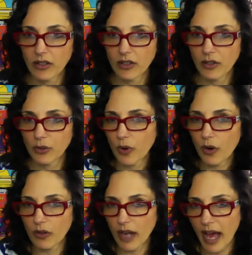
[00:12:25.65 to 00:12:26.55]
you
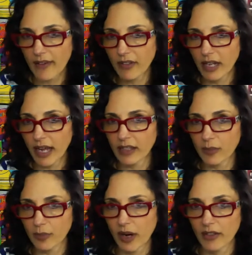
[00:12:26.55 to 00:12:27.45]
won't have it at the
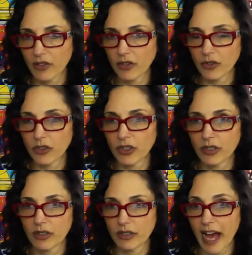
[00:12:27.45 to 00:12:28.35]
price you could,
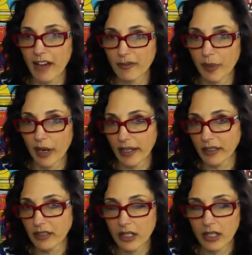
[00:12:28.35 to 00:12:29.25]
the half
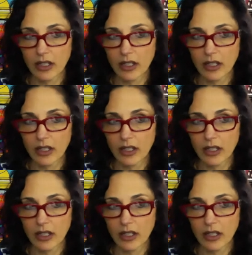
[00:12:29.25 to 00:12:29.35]
price.